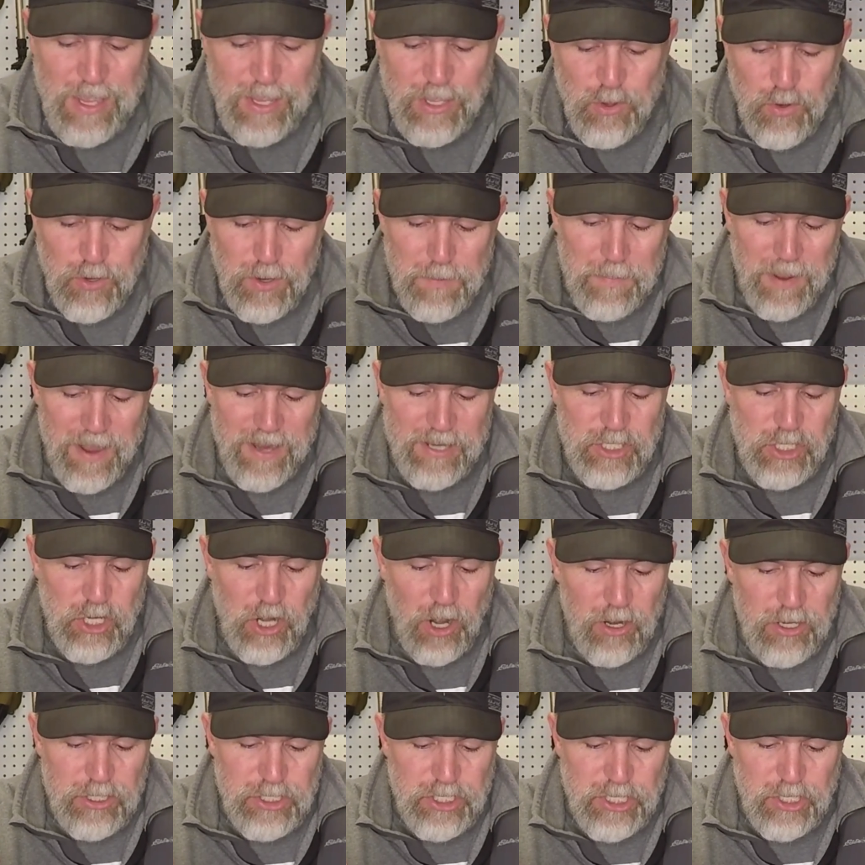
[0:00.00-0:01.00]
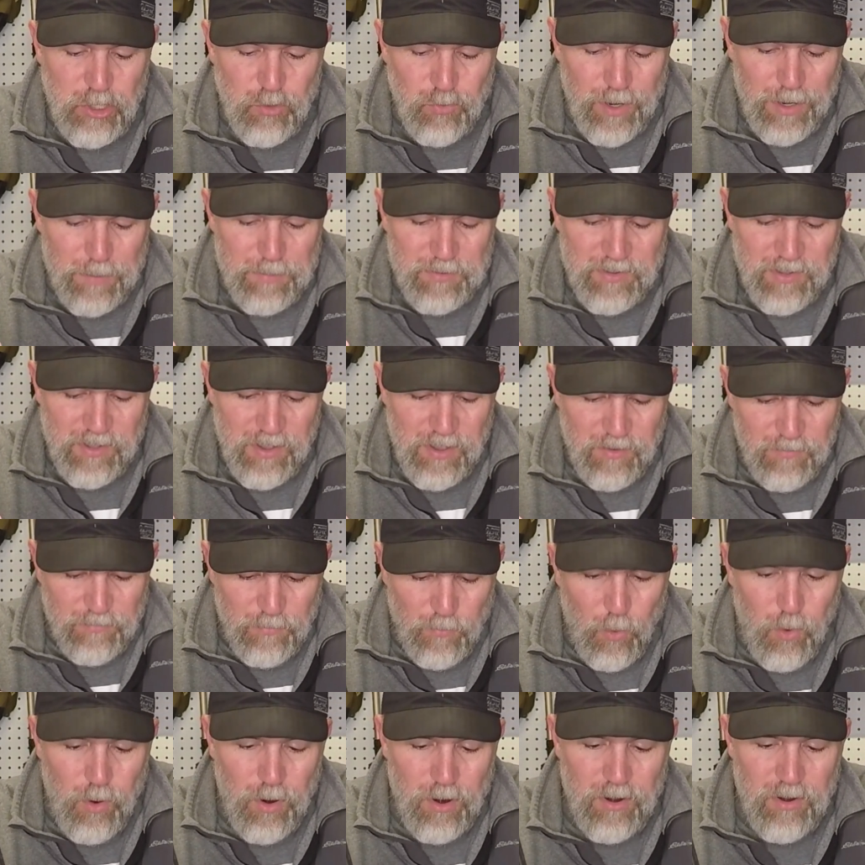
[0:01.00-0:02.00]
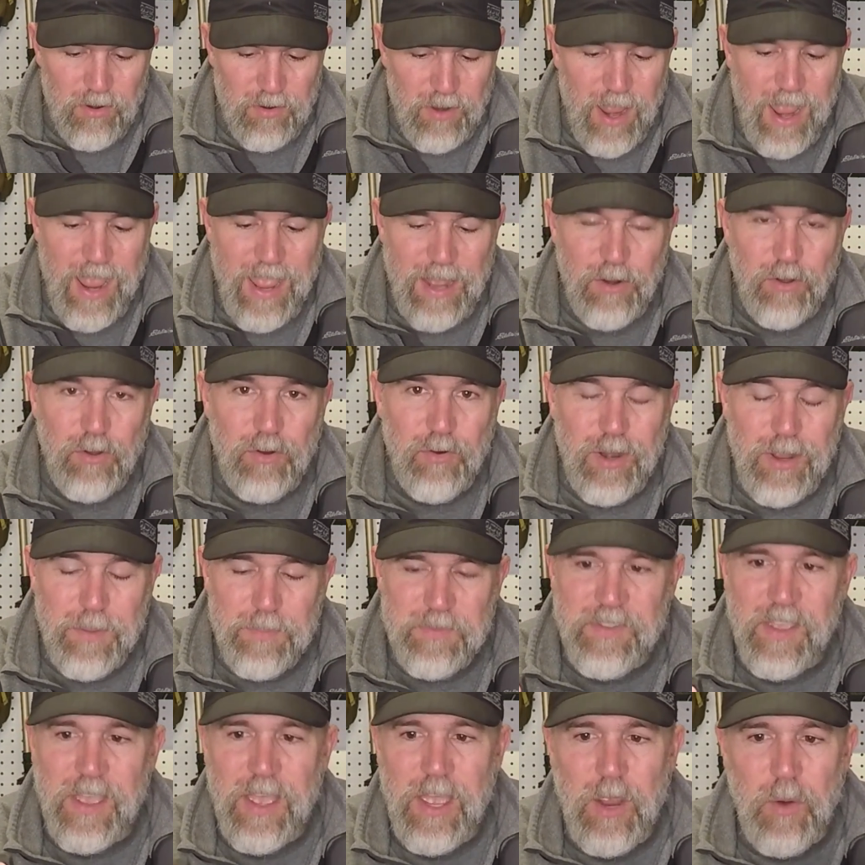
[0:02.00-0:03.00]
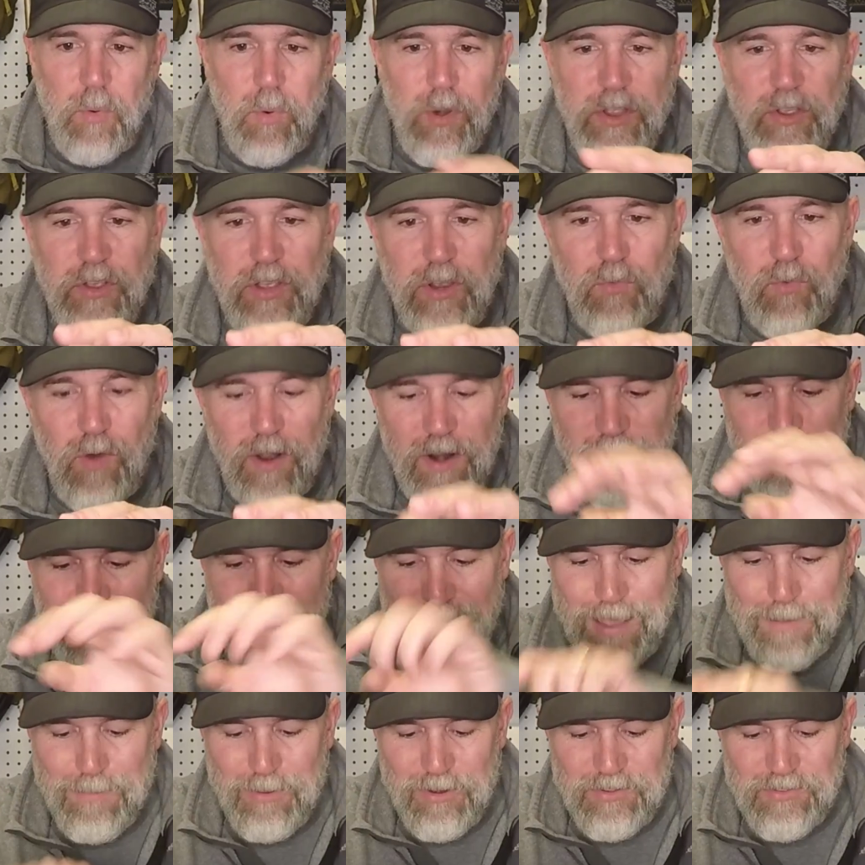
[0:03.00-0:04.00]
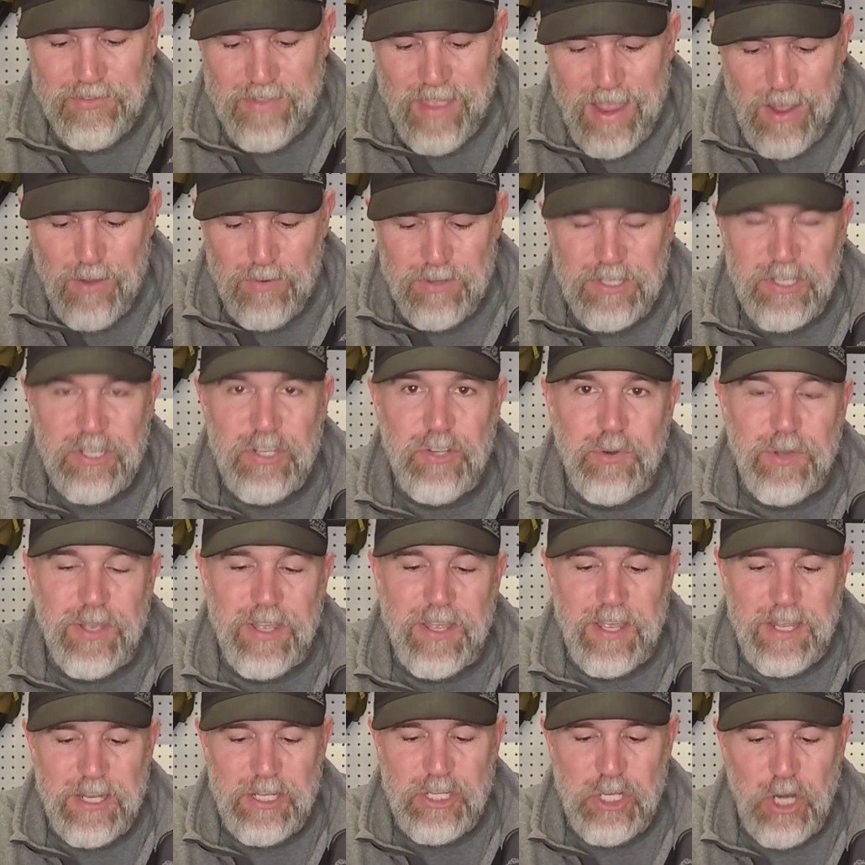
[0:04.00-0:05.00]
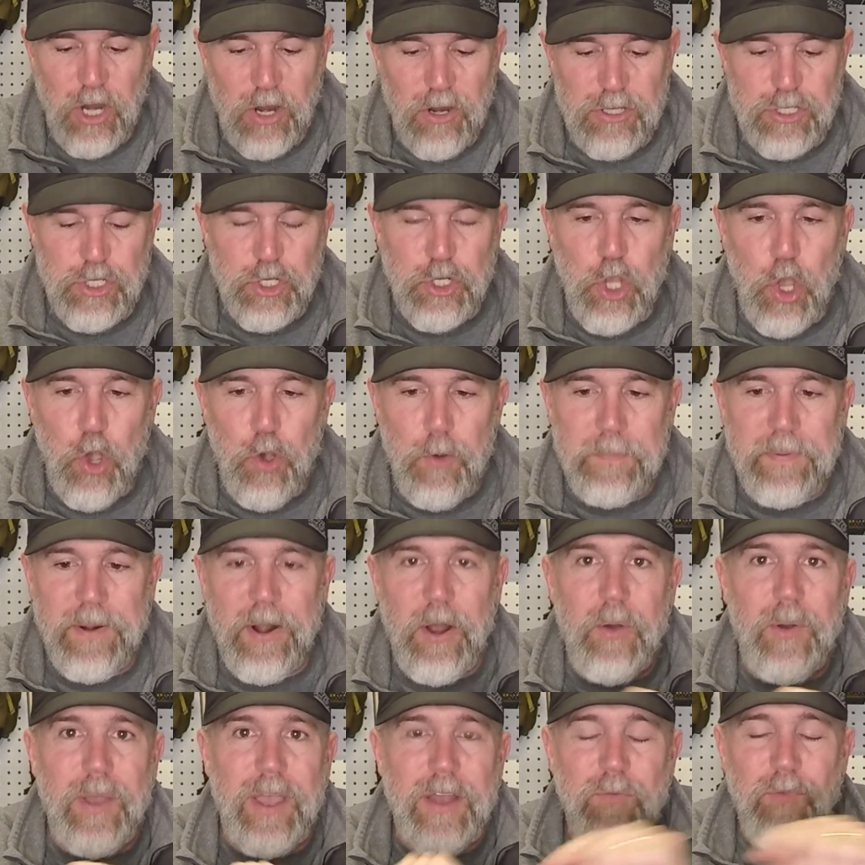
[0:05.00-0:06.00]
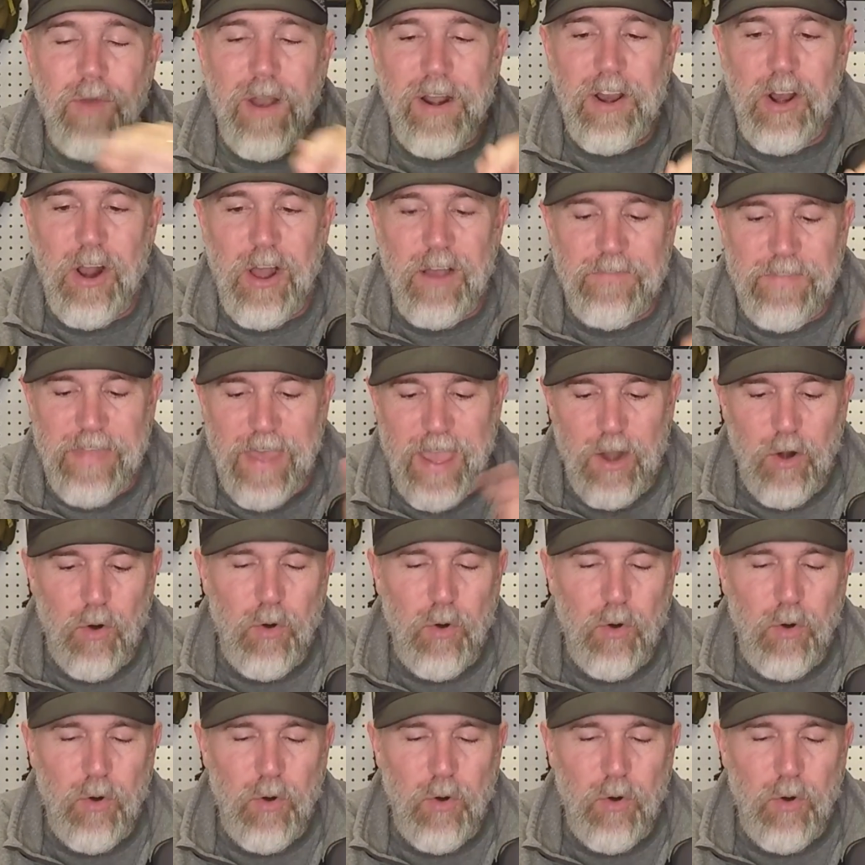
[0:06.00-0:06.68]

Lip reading: you can buy charging grips for handle grips where you can run a cable down to it and charge your GoPro and run it off of that.